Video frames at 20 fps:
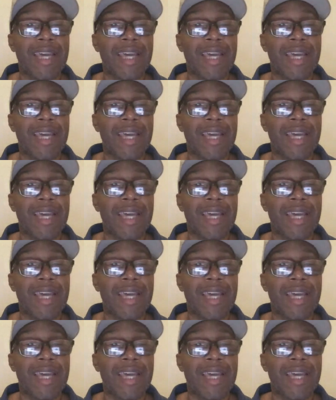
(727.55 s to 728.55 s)
That was one of
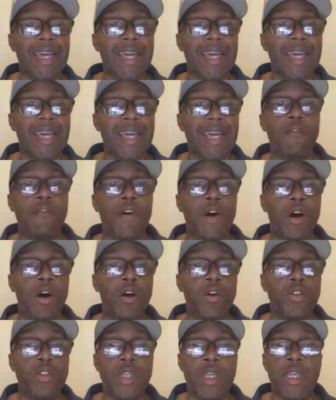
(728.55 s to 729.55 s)
my
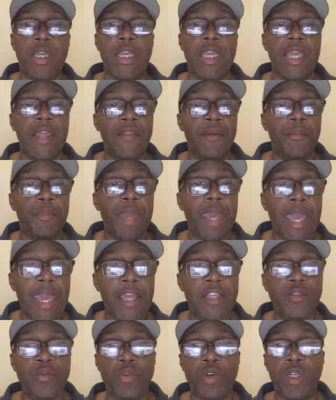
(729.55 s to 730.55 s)
downfalls in the
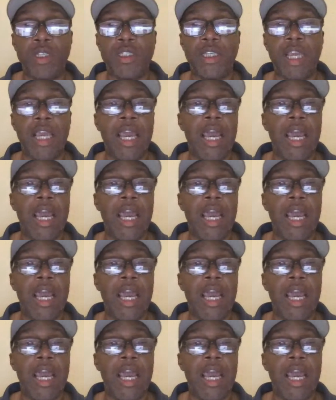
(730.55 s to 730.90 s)
past was